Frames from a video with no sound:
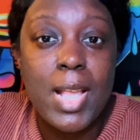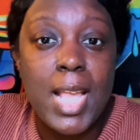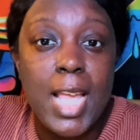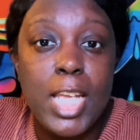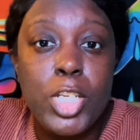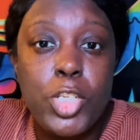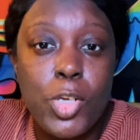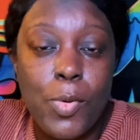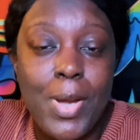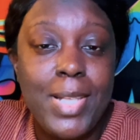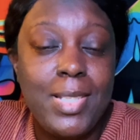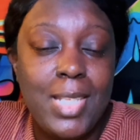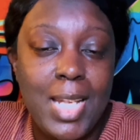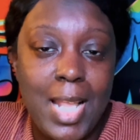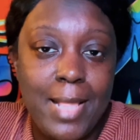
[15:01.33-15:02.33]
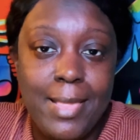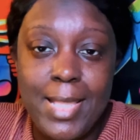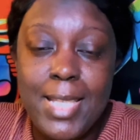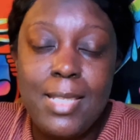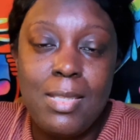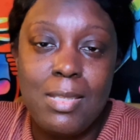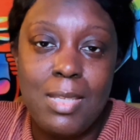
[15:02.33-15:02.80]
interested at
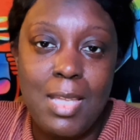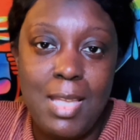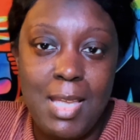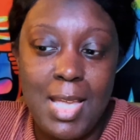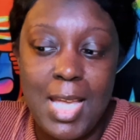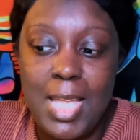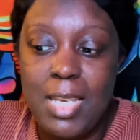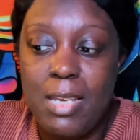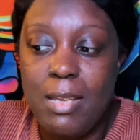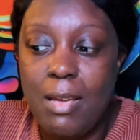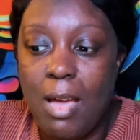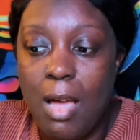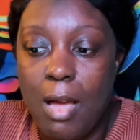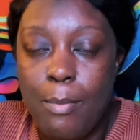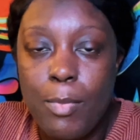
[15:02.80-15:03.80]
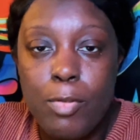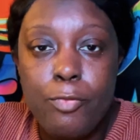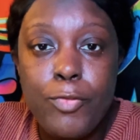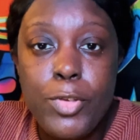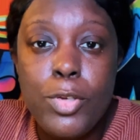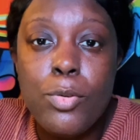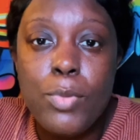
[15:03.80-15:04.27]
least in
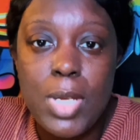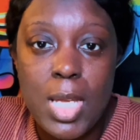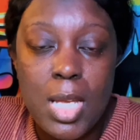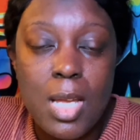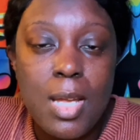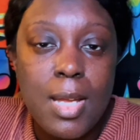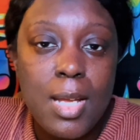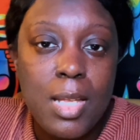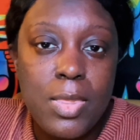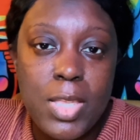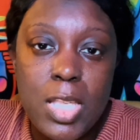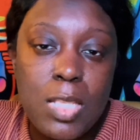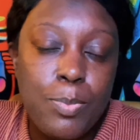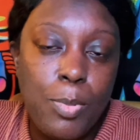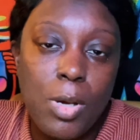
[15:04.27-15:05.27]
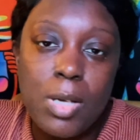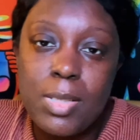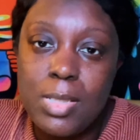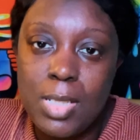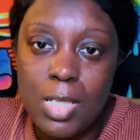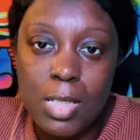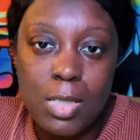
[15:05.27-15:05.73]
viewing these
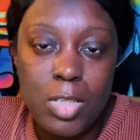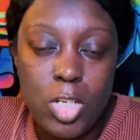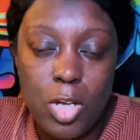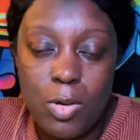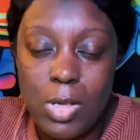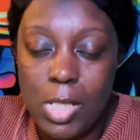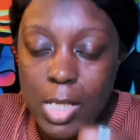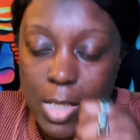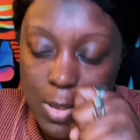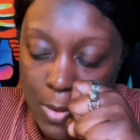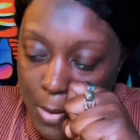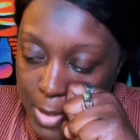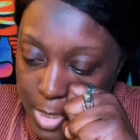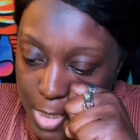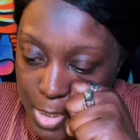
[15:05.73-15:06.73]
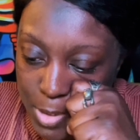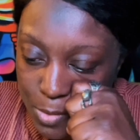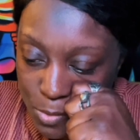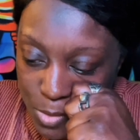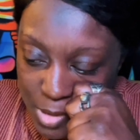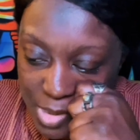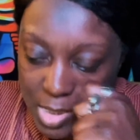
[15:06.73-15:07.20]
books and, you know, clicking on it
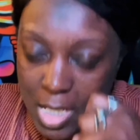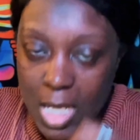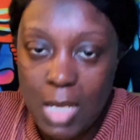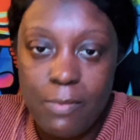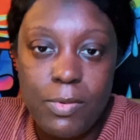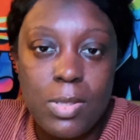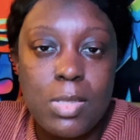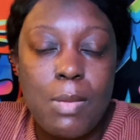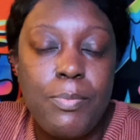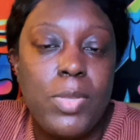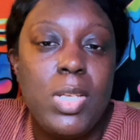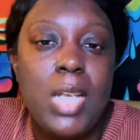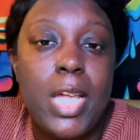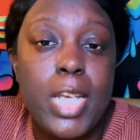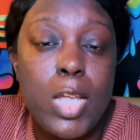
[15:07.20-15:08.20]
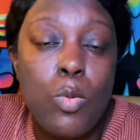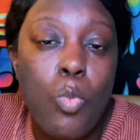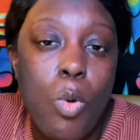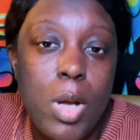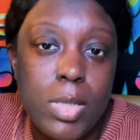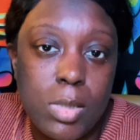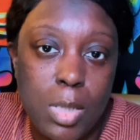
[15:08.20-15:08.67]
or seeing if it's something that they
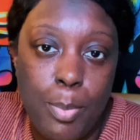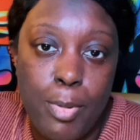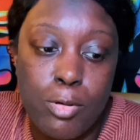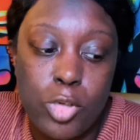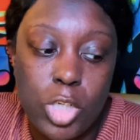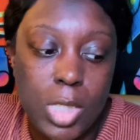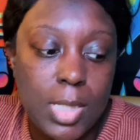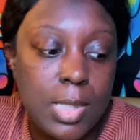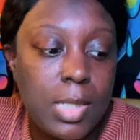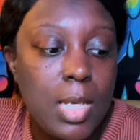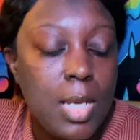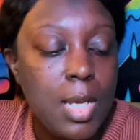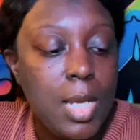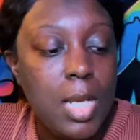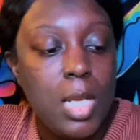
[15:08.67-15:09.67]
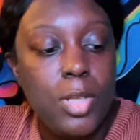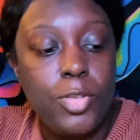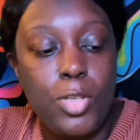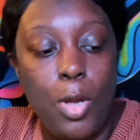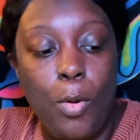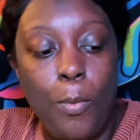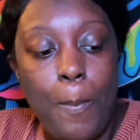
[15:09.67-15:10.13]
want to purchase.
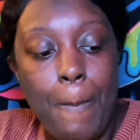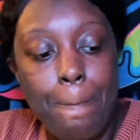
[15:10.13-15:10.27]
So